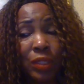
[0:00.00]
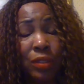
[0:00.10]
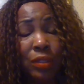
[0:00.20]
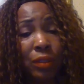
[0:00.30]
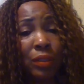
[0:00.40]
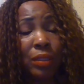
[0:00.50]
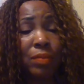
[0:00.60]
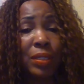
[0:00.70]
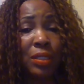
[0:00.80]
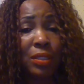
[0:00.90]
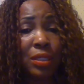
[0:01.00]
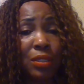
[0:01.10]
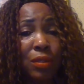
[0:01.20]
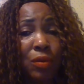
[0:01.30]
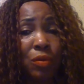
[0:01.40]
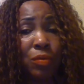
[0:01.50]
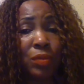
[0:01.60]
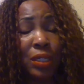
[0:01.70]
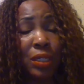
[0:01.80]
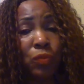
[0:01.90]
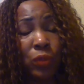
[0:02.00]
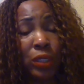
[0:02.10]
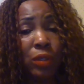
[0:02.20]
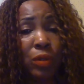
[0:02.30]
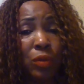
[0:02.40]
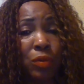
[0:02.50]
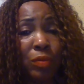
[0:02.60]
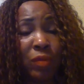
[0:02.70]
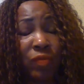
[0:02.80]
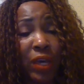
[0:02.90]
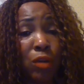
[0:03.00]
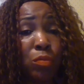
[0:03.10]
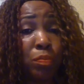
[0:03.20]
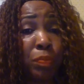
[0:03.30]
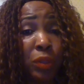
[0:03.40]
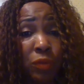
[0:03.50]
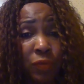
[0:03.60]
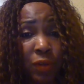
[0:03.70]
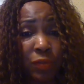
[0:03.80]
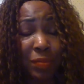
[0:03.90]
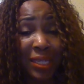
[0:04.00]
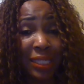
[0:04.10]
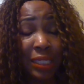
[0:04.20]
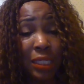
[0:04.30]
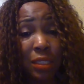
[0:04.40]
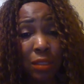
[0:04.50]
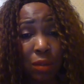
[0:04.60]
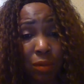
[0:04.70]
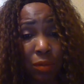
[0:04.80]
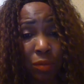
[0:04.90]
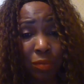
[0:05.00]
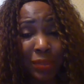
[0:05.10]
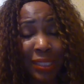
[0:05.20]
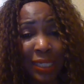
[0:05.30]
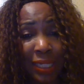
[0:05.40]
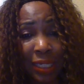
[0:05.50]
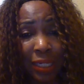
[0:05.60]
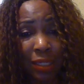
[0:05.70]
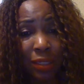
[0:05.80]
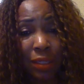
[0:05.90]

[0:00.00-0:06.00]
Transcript: Took them into his home, then went home and found both of them in his home dead.